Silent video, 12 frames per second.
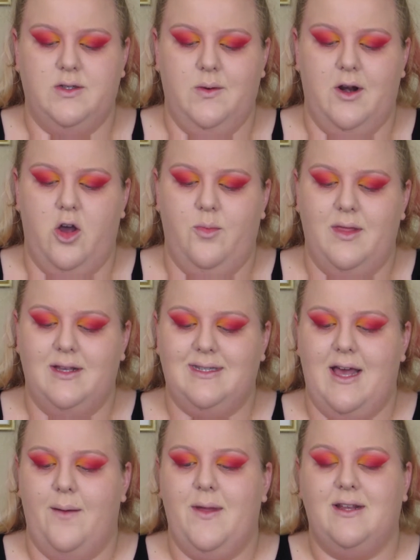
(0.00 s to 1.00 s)
So we're going to open this
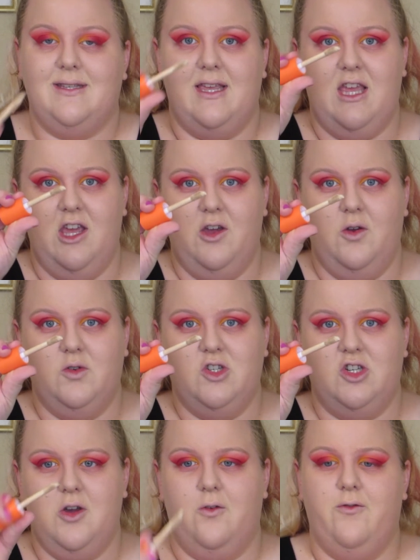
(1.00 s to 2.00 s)
up. It is a
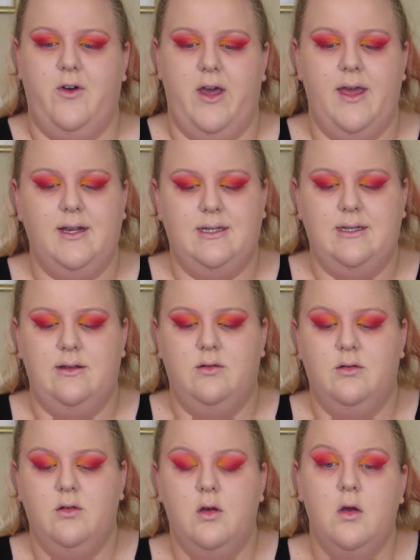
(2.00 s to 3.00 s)
huge doe foot.
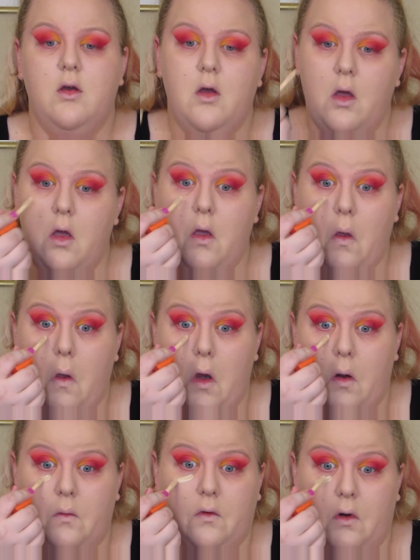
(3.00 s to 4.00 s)

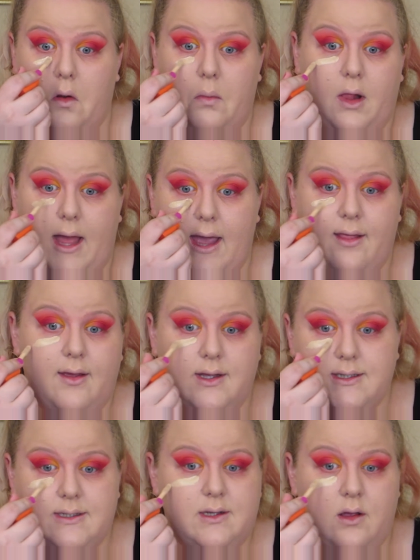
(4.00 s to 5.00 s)
And I'm just going to apply
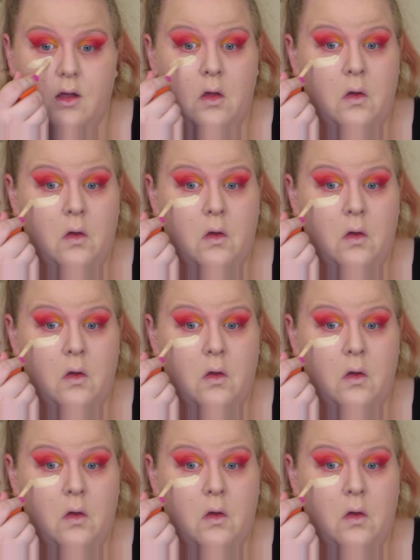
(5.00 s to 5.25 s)
this.